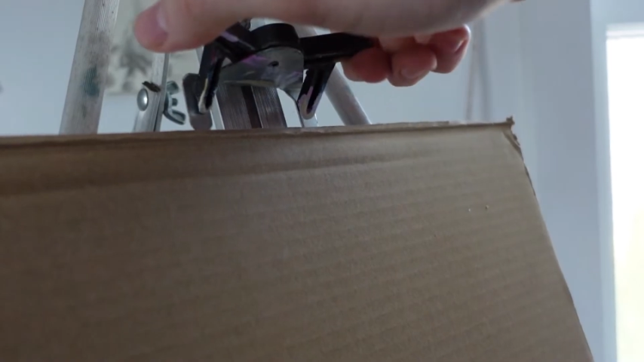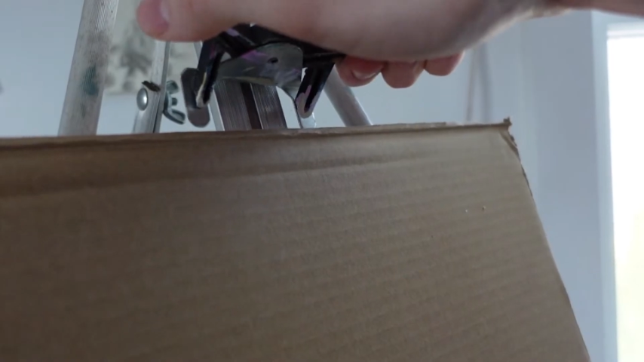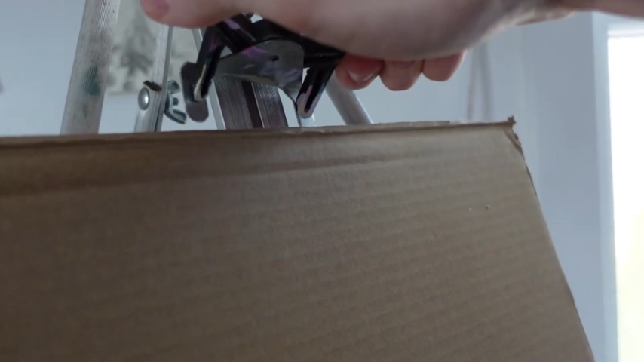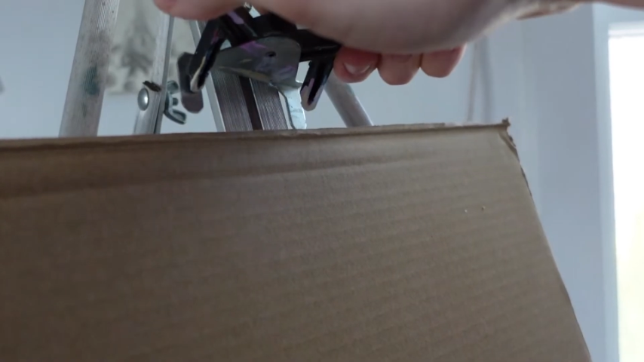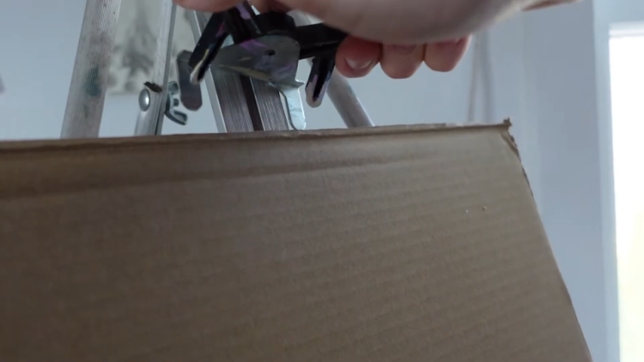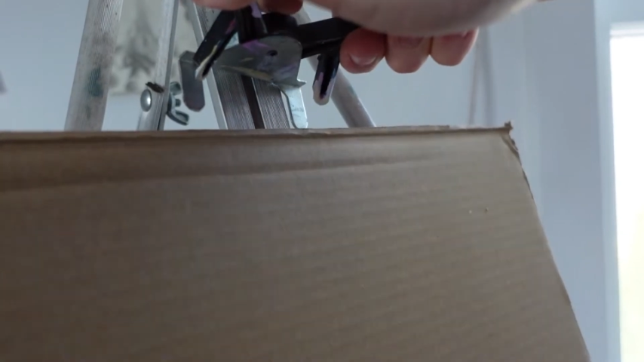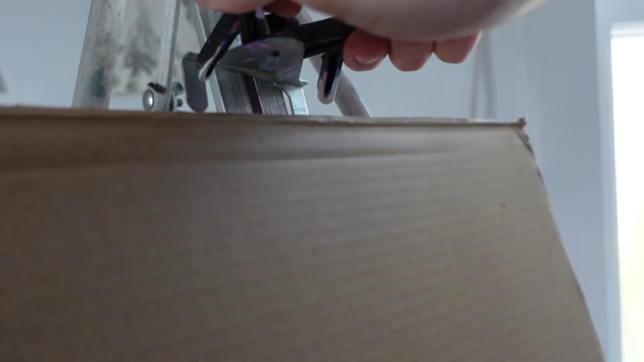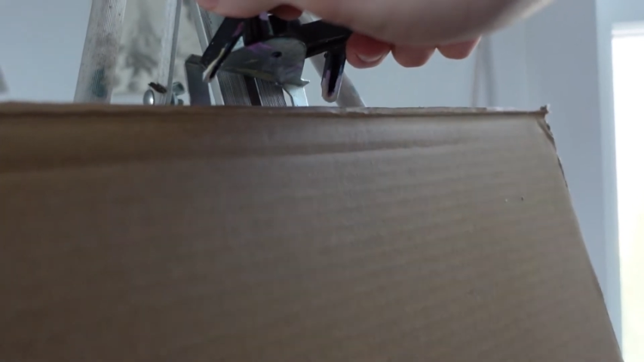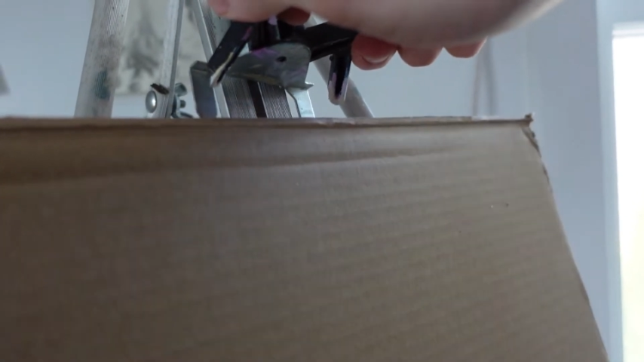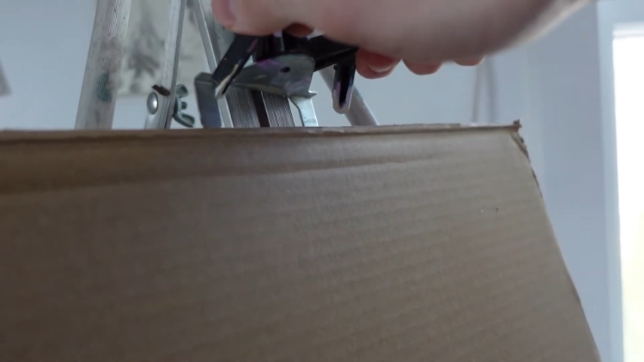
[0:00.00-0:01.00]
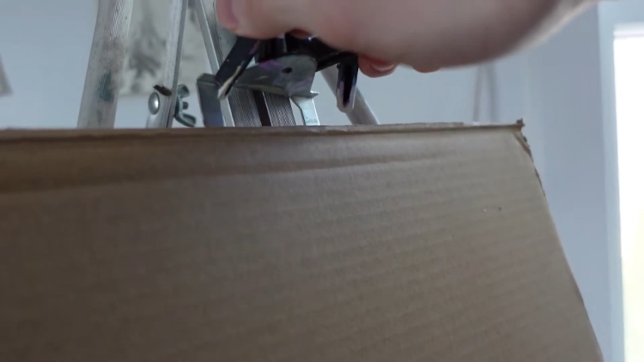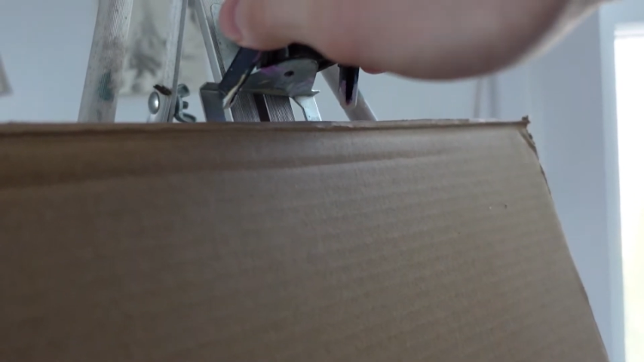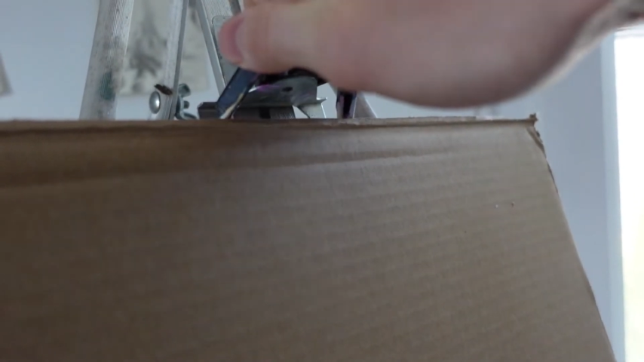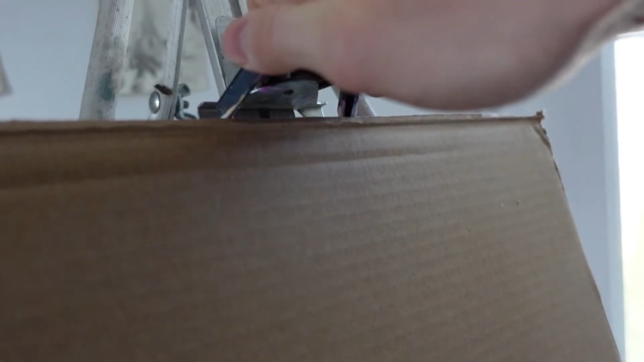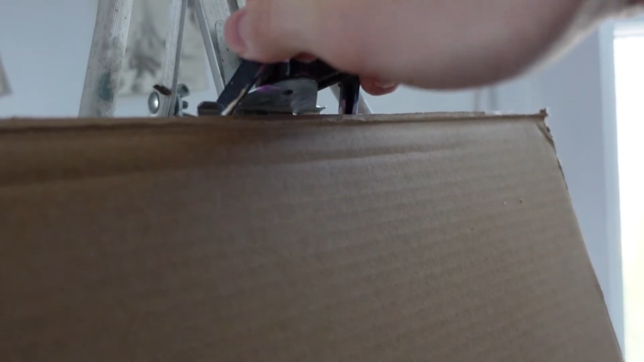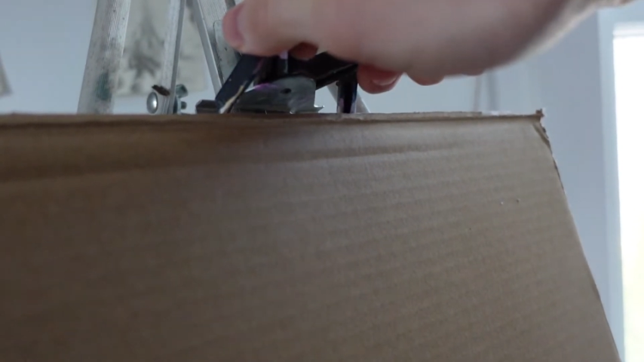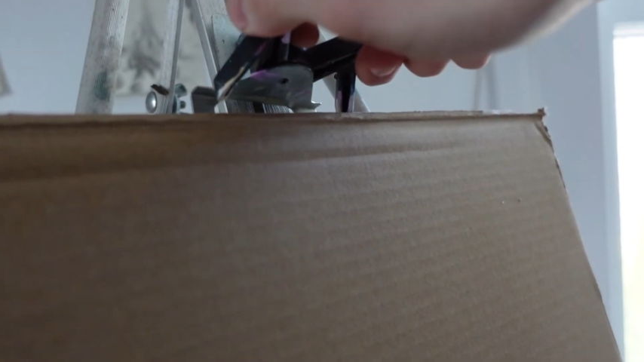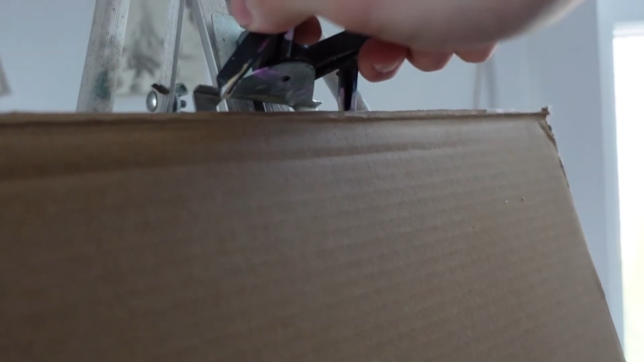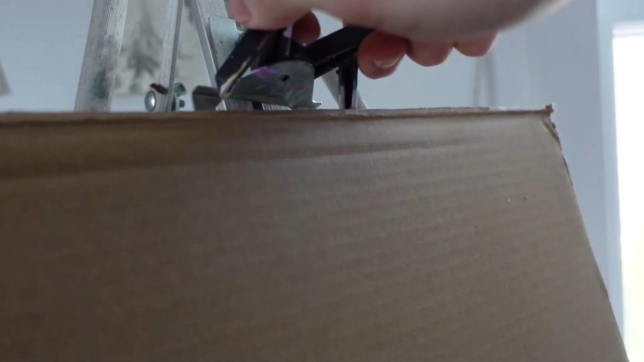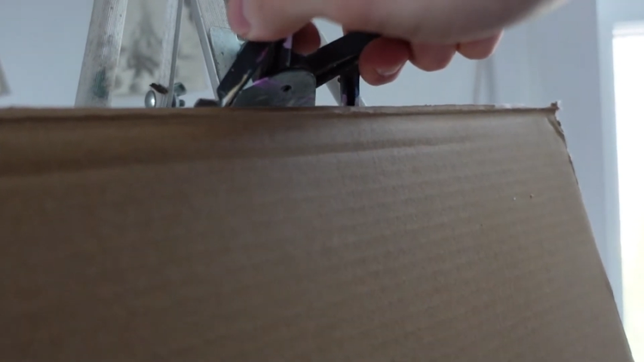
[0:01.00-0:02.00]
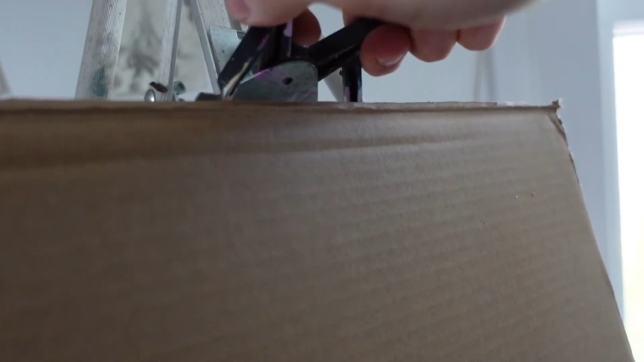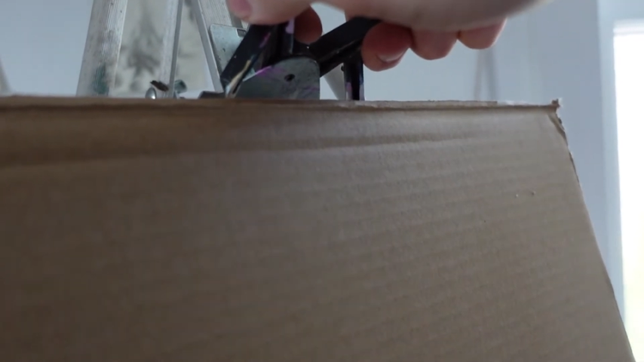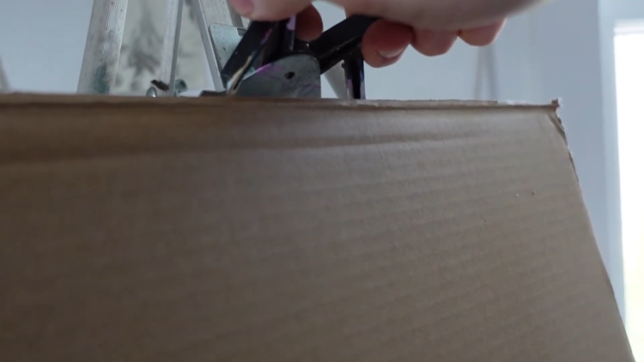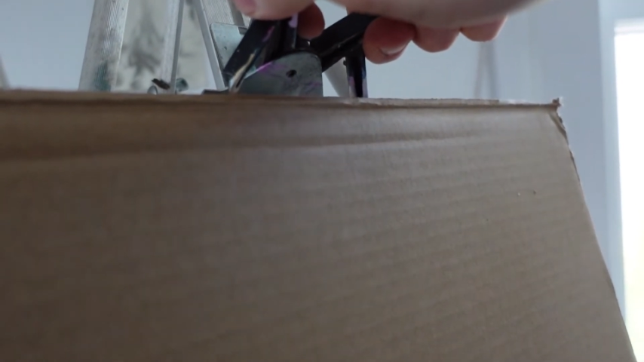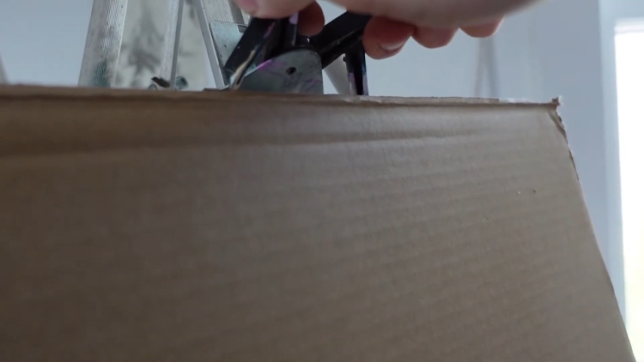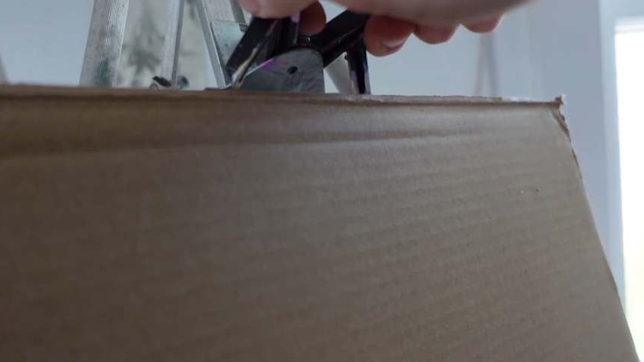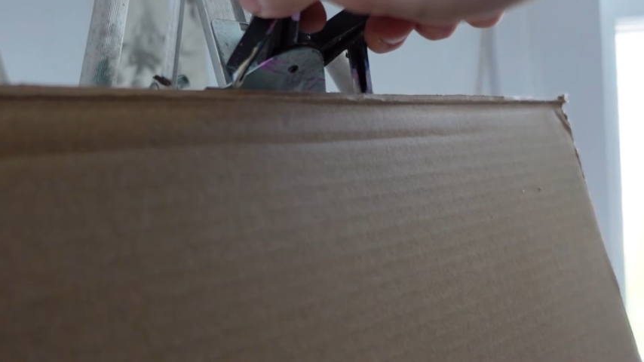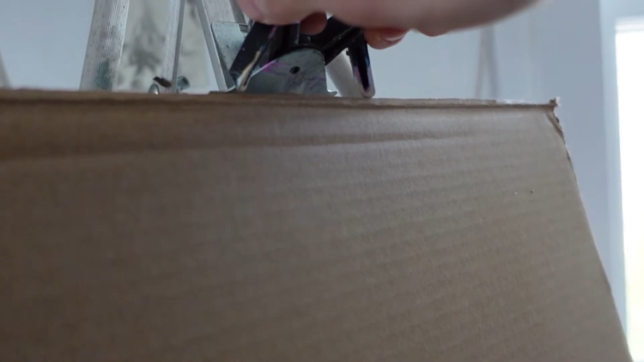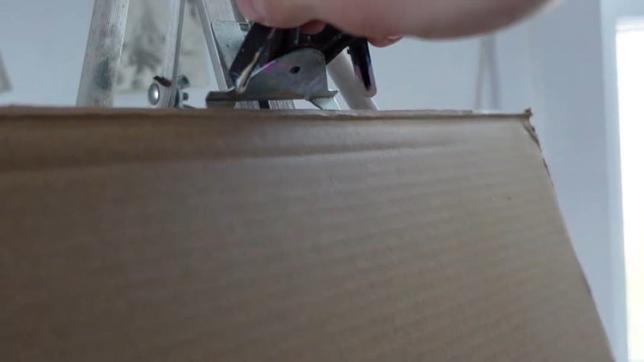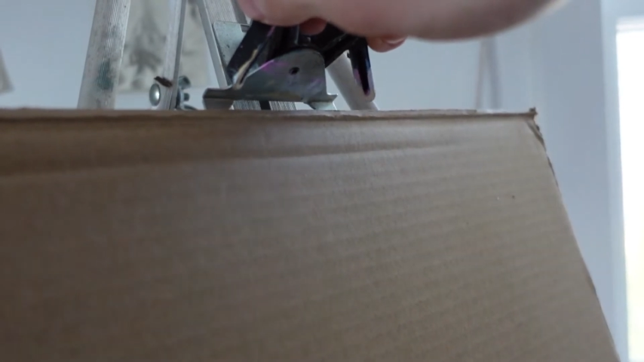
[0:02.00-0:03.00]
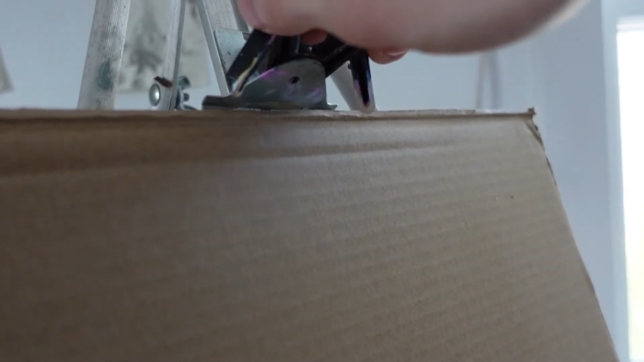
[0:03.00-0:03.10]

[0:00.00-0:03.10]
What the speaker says: No face is visible, so there are no lips to read.